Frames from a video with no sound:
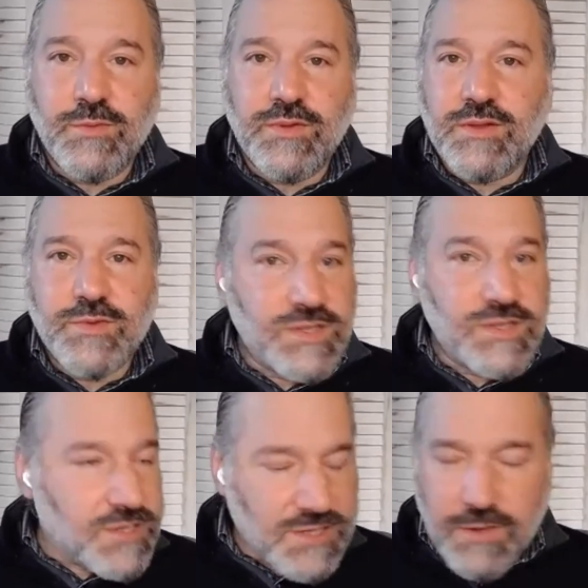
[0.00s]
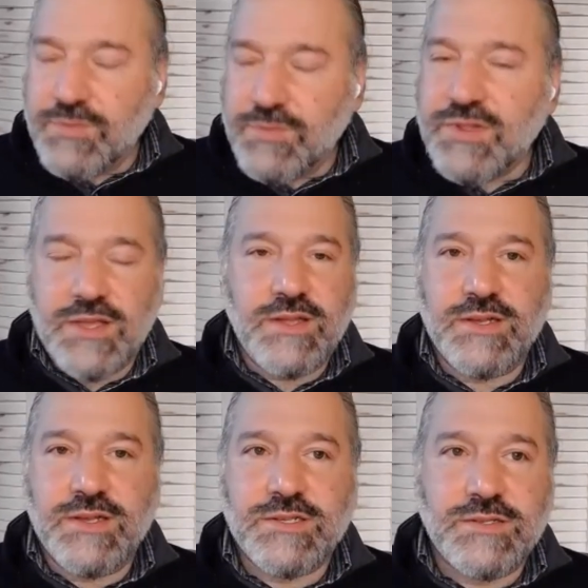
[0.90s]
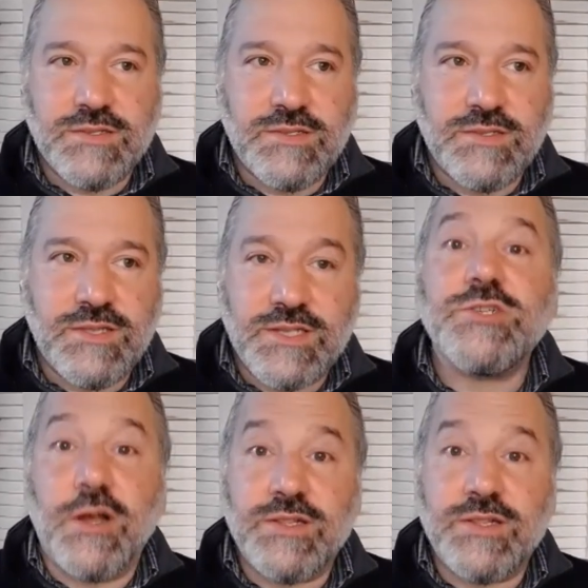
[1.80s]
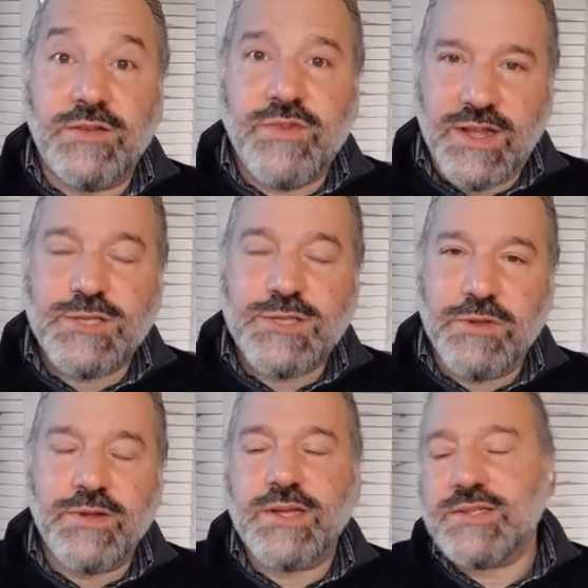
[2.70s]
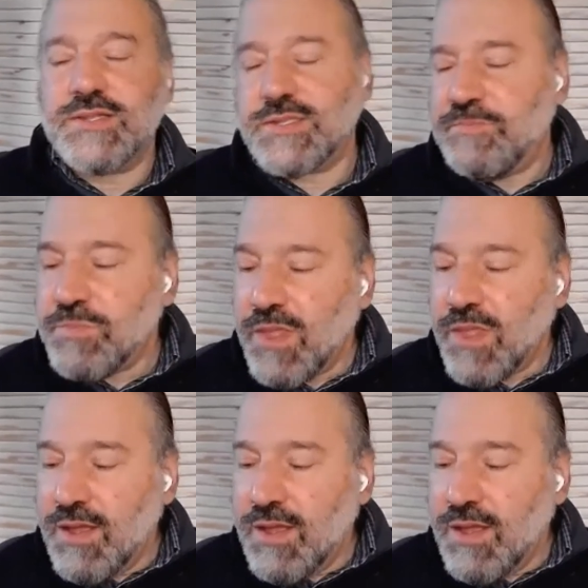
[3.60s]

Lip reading: It was just a completely disjunctive experience.